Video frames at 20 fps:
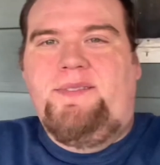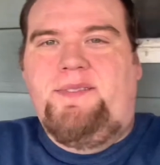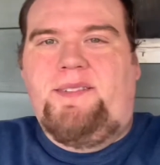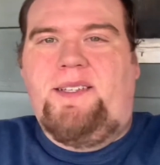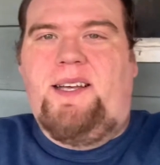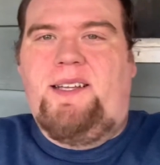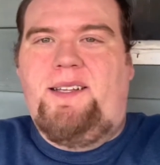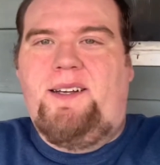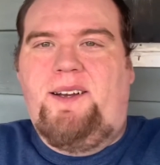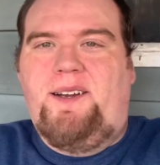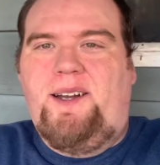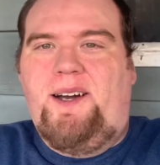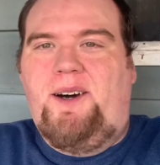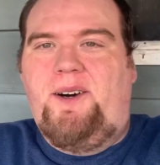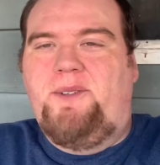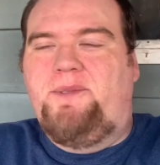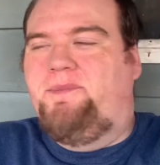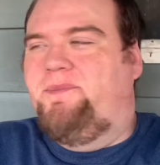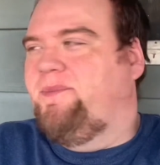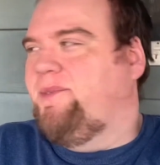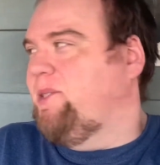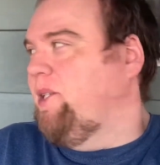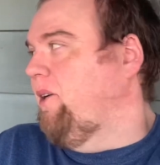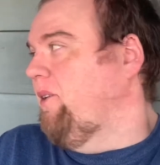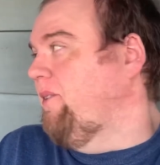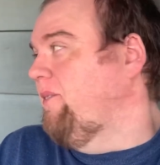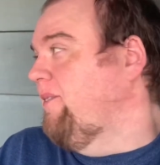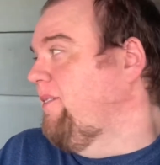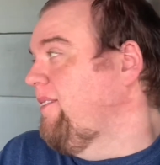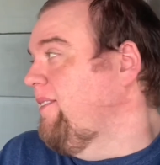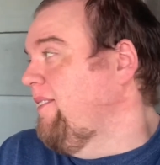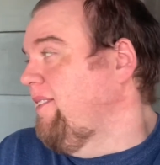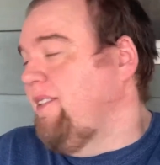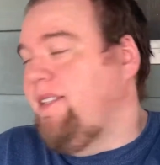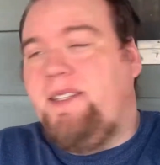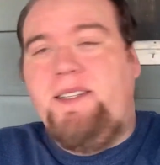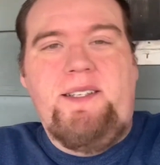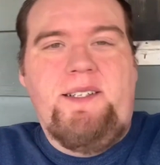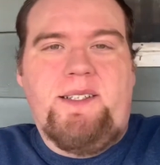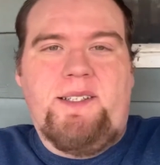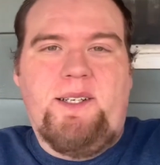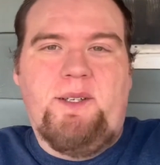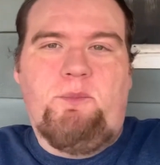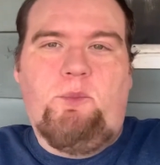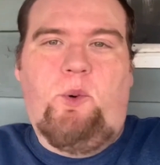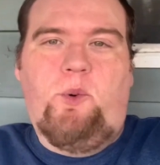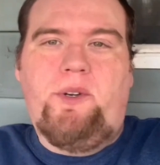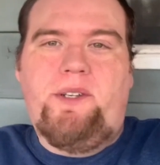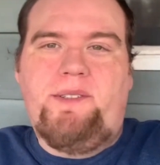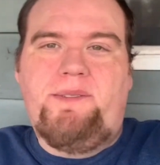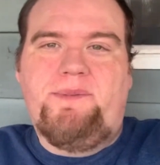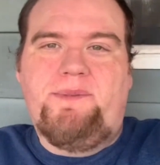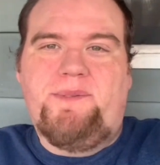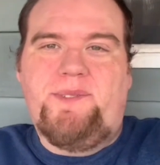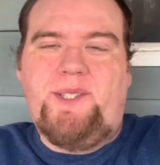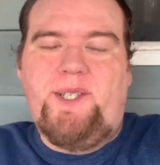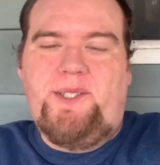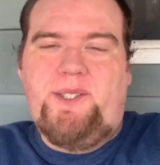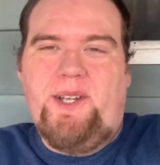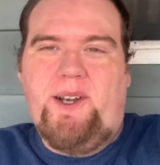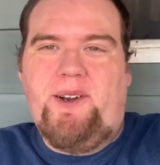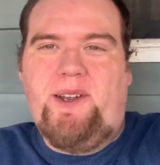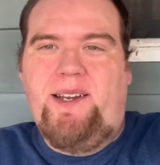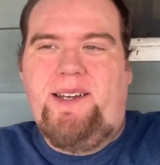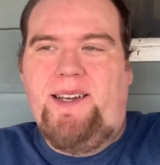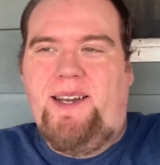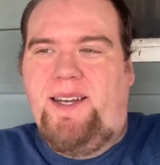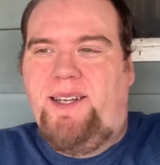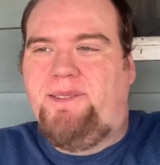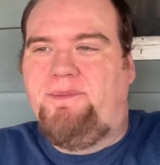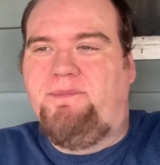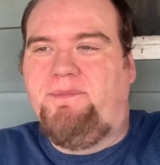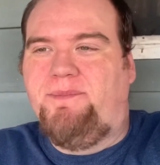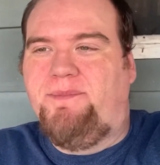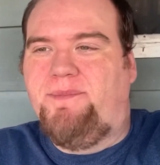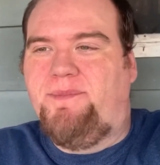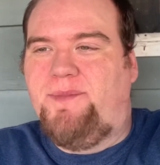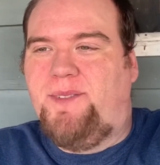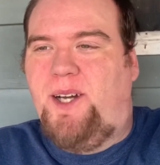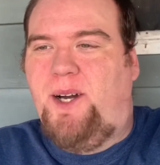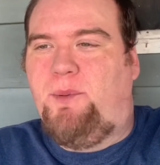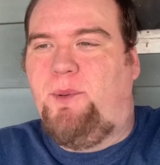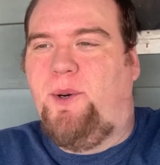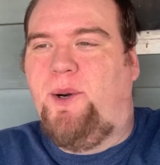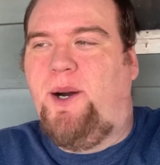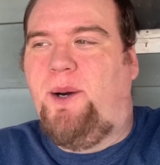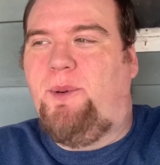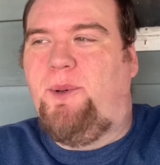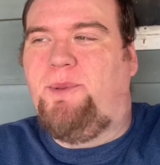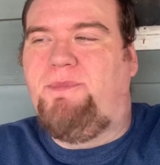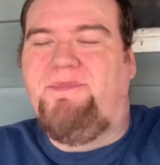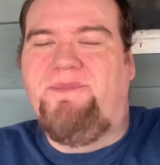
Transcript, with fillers: Hey there, y'all. So, good morning. Good turkey day. Gobble, gobble.